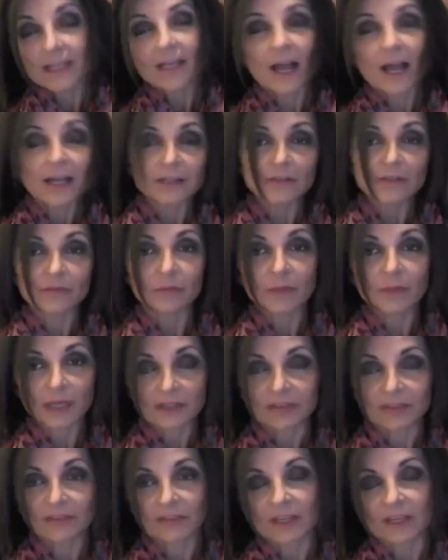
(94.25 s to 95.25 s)
kind of
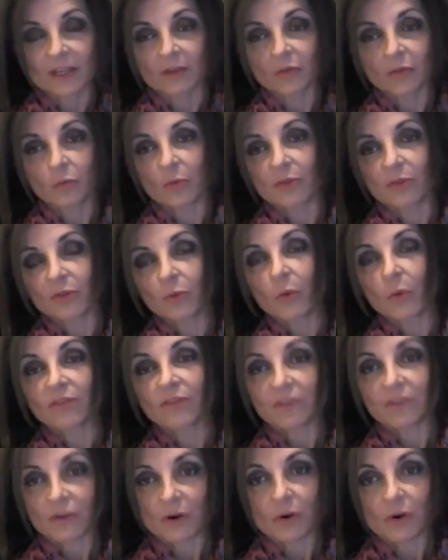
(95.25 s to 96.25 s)
mixed in with the
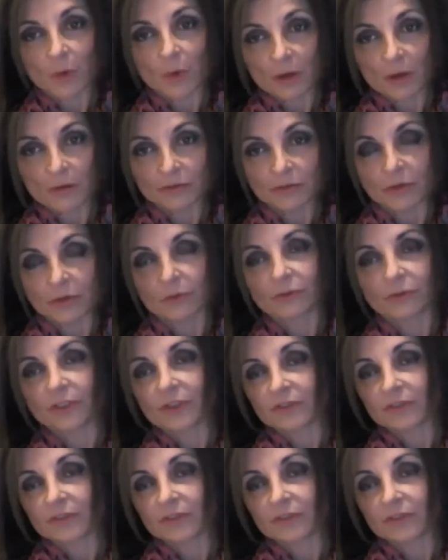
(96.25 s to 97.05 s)
ones that are well told.